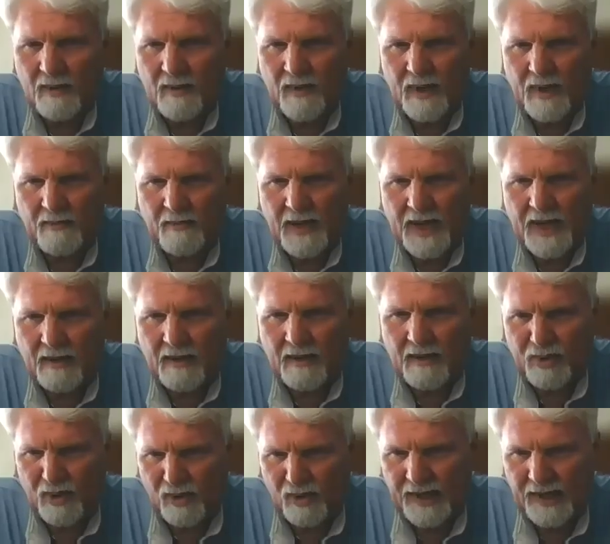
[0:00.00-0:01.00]
to make a
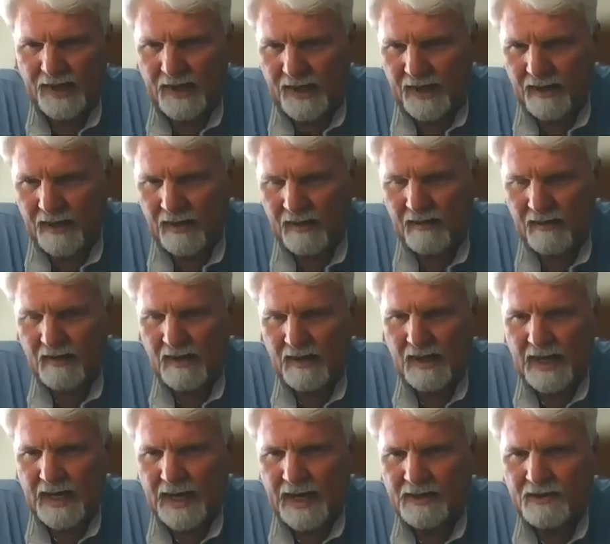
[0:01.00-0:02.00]
point here.
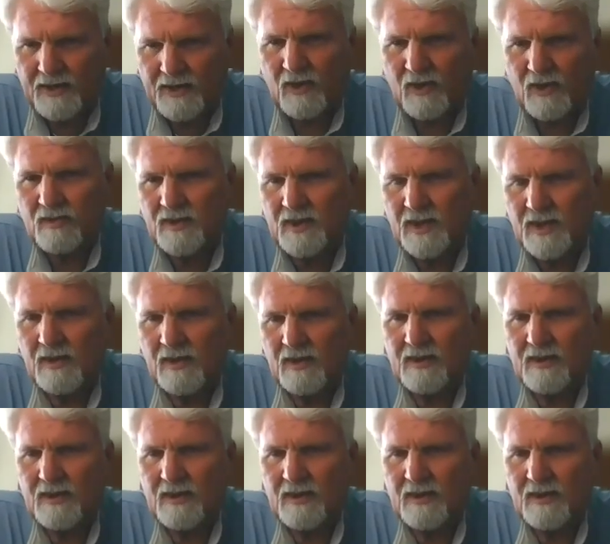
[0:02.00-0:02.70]
I don't